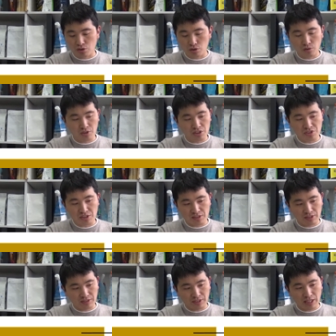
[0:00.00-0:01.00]
so this is
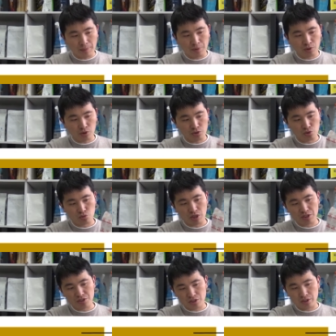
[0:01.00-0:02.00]
the typical
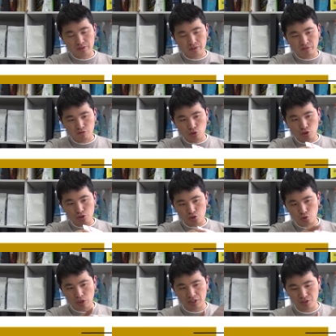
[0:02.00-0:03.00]
structure. The fourth
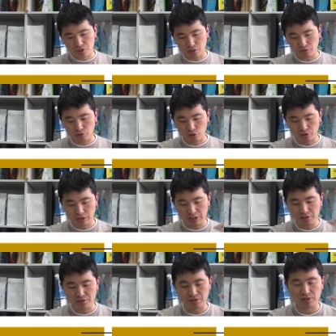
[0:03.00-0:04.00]
structure for
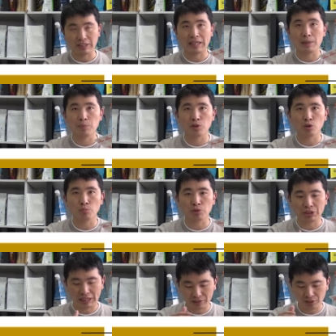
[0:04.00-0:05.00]
this typical
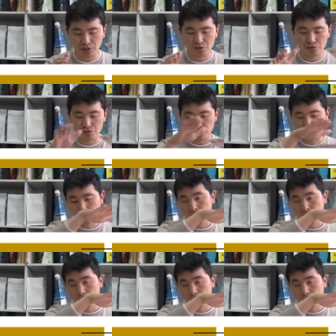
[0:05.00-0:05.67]
product is